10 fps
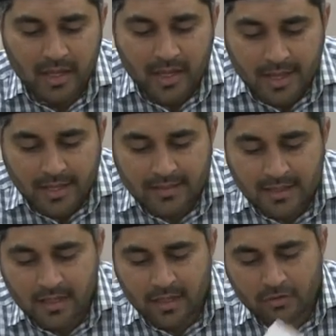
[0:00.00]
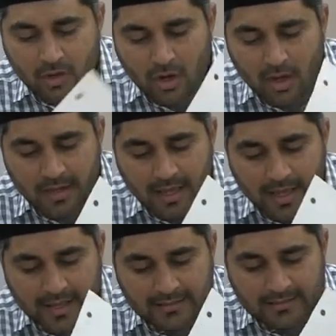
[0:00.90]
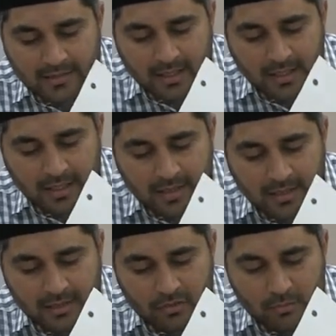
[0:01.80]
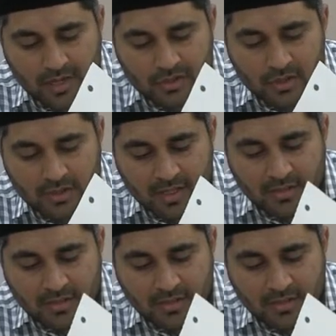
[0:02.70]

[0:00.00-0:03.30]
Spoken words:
Then later on, as it is mentioned that